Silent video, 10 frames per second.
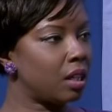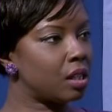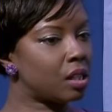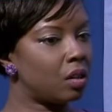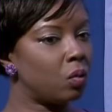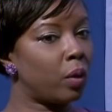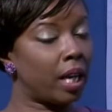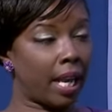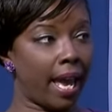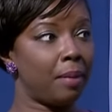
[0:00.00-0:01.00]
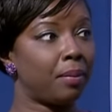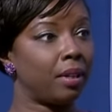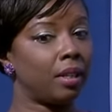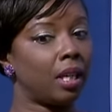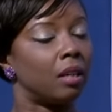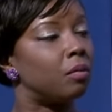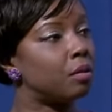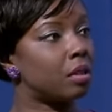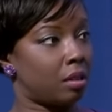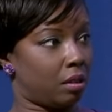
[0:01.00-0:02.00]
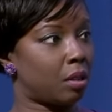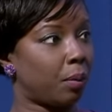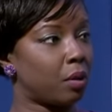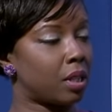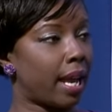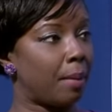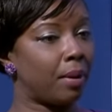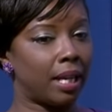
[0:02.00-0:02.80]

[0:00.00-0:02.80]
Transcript: So when it happened, it was supposed to happen.